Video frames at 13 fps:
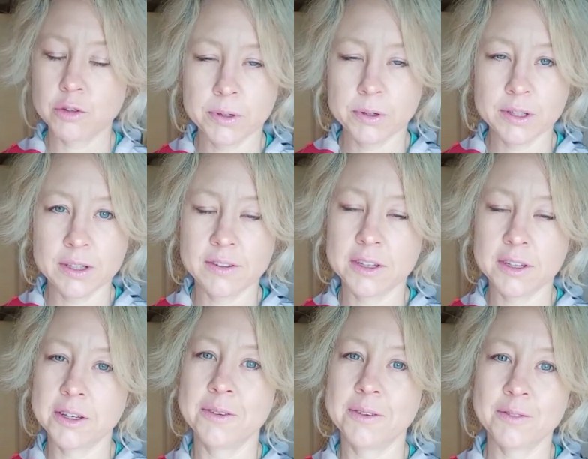super
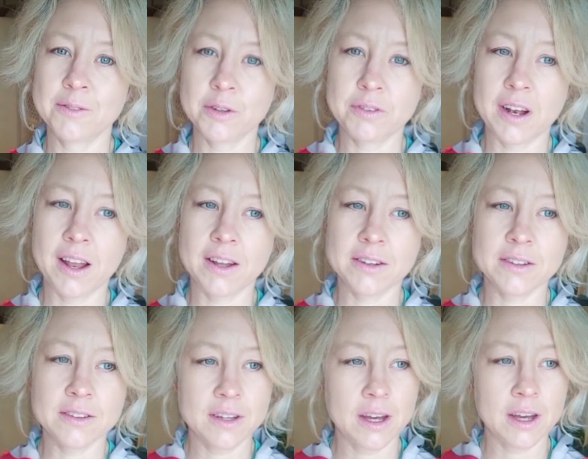easy to
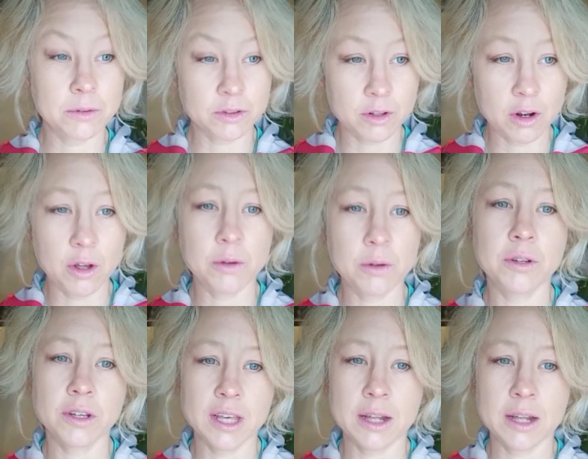Finland. I was
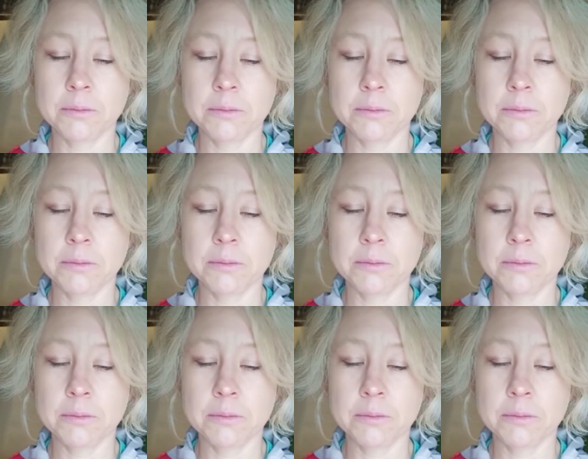alone